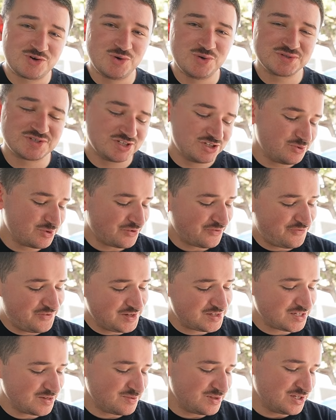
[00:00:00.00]
course, I do want to
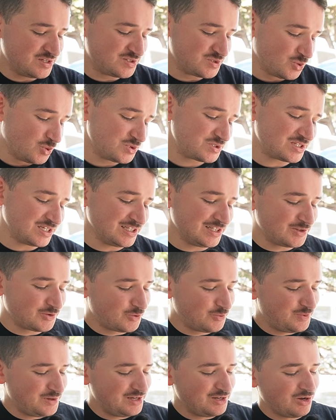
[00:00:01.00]
fix up the exhaust a
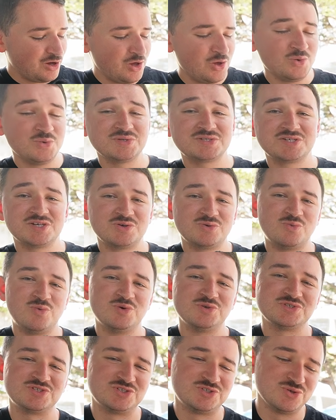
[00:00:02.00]
little bit. I also
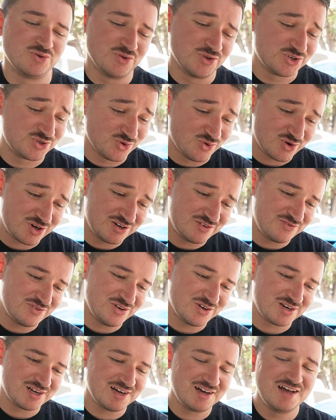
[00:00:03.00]
want to do the torque
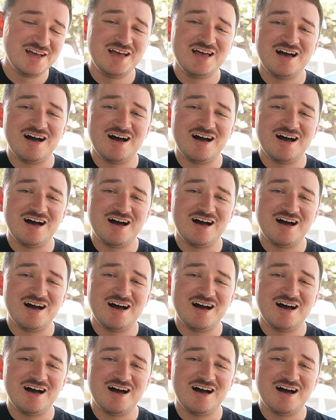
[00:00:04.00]
converter.